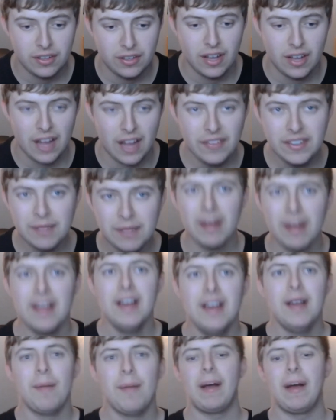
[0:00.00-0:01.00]
I think
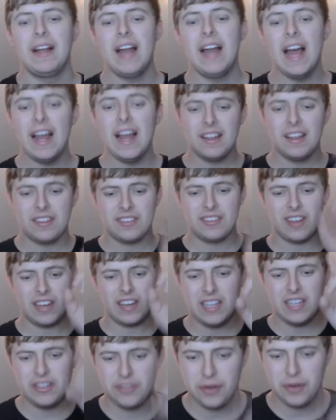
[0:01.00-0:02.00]
my dad said
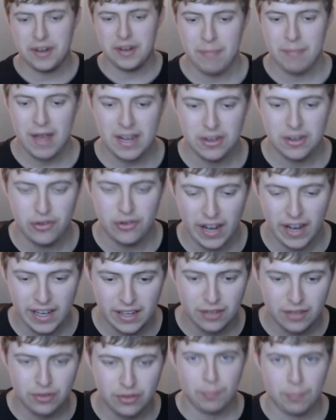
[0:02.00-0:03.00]
he enjoyed Mick
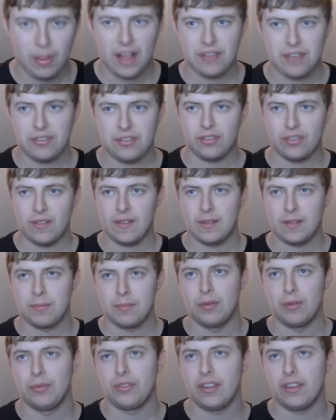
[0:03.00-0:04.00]
Jenkins from last year's Lollapalooza.